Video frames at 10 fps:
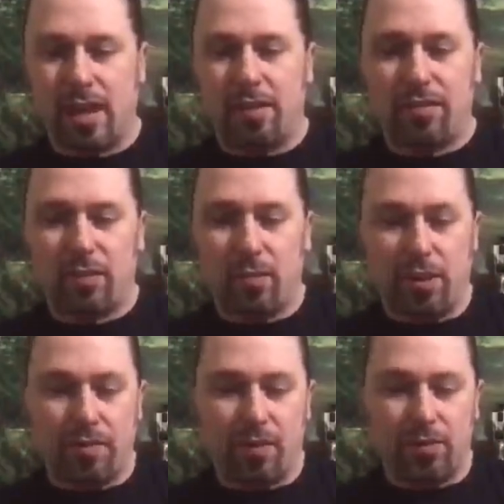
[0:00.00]
after
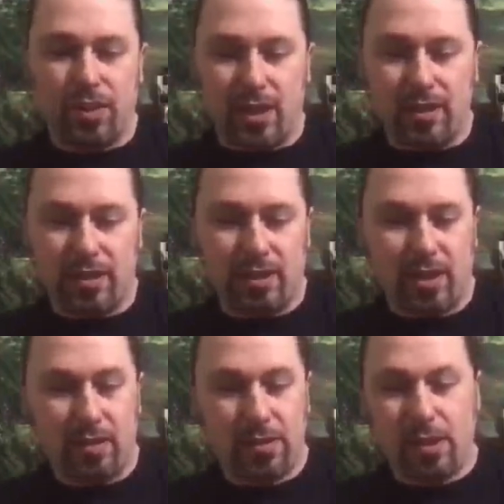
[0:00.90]
one of those days,
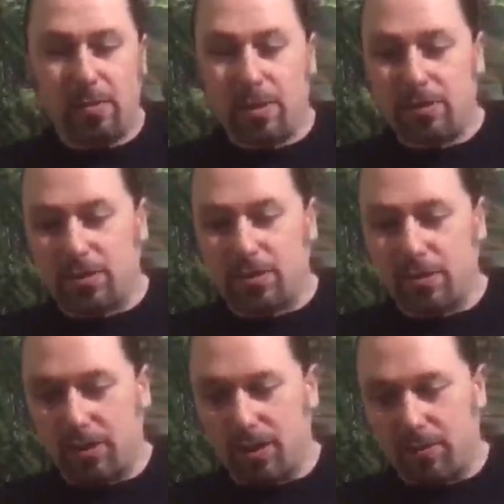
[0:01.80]
and I went to the beer
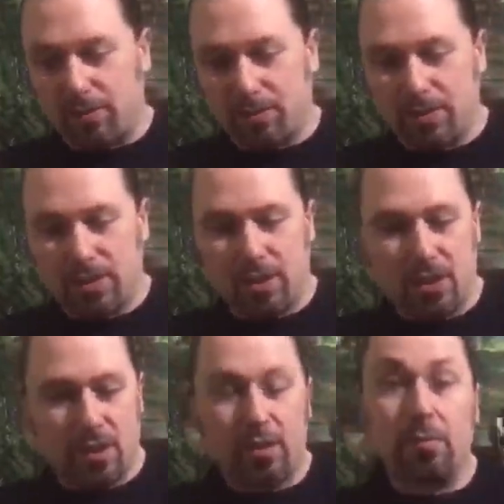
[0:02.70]
store.
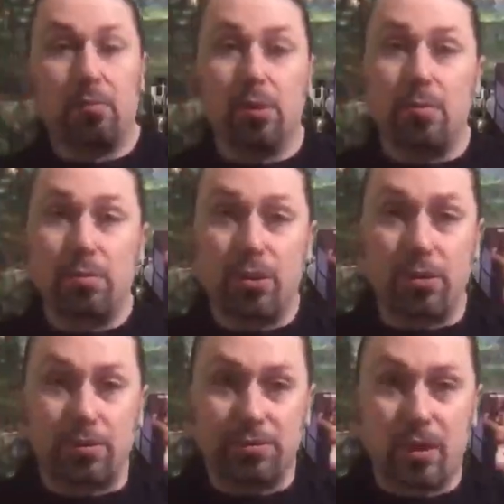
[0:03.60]
Bloom
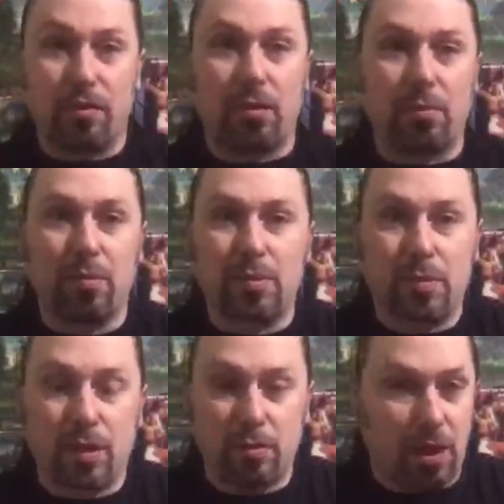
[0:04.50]
Brew over in
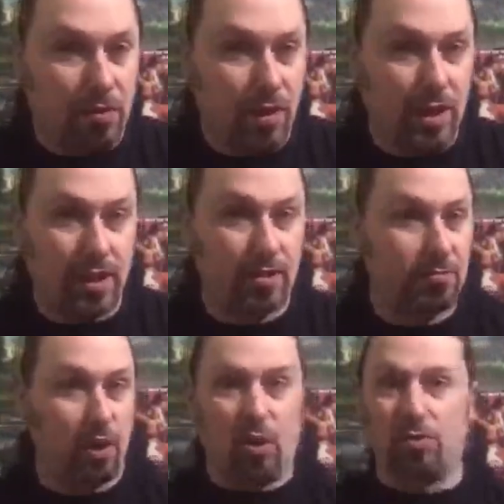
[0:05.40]
Bloomsburg,
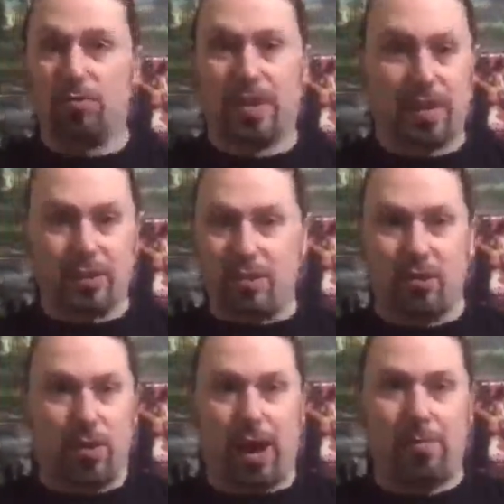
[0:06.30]
renovating, getting new
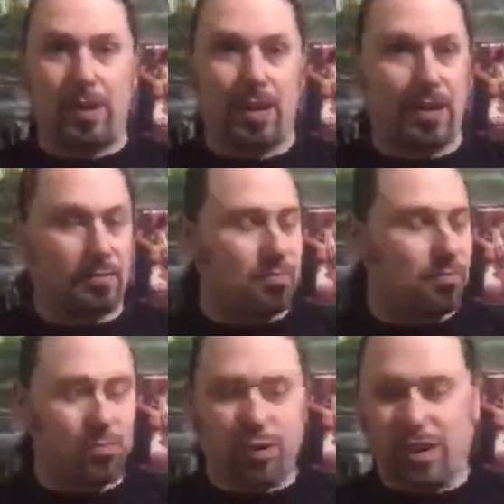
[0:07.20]
crap in,
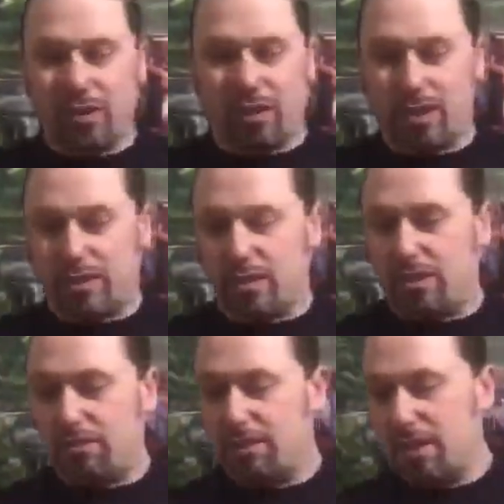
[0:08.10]
really great
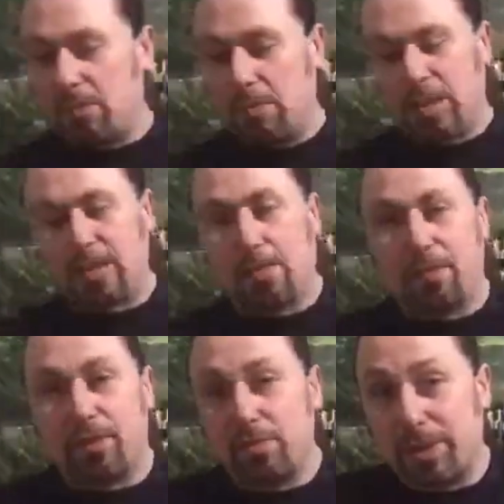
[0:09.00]
stuff. Picked up
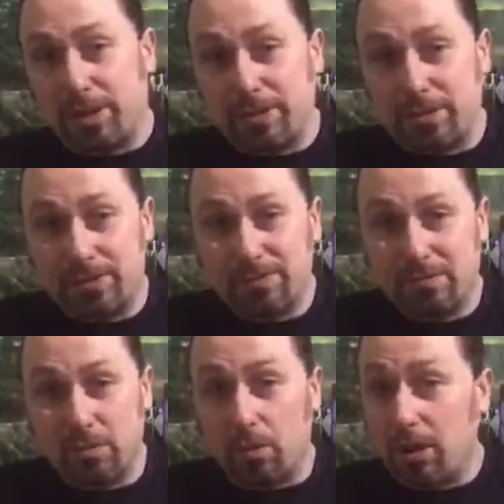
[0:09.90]
a few beers
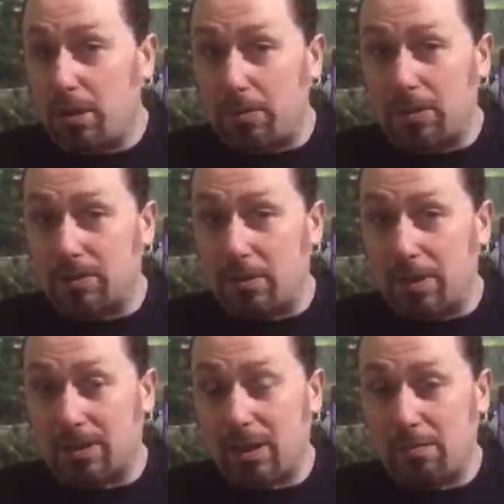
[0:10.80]
one of the beers I
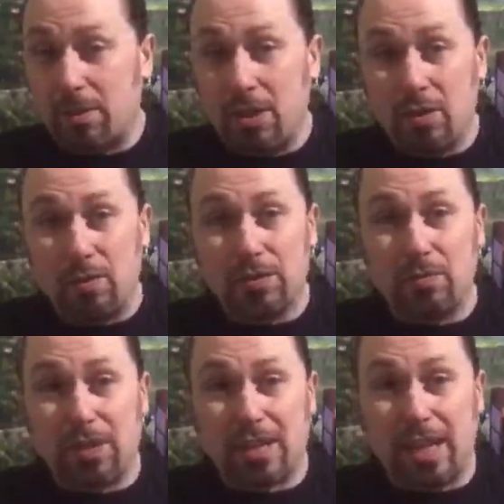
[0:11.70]
picked up
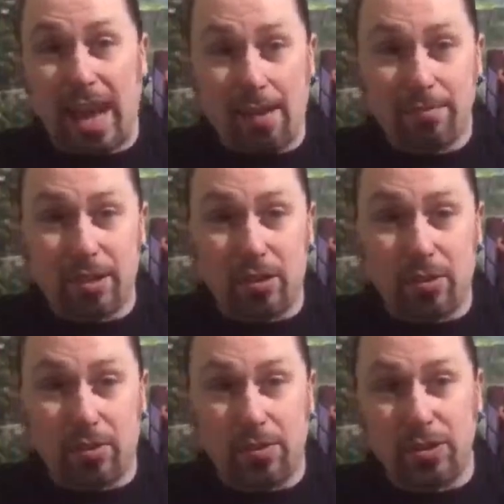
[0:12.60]
was from the Captain
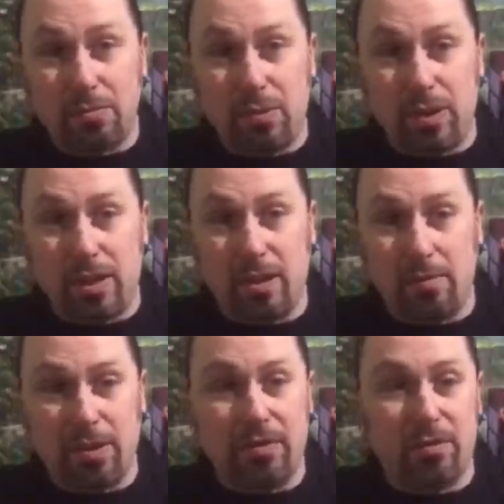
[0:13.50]
Lawrence Brewing
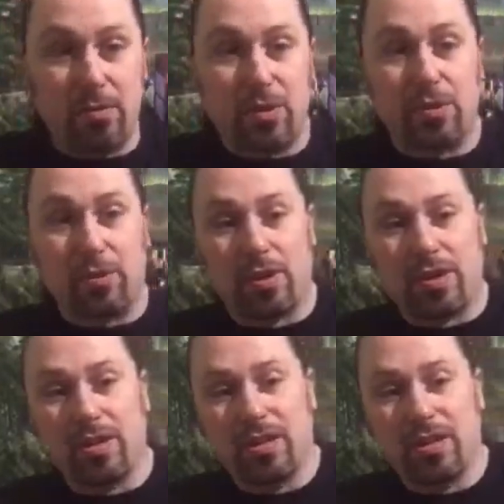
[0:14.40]
Company from New York.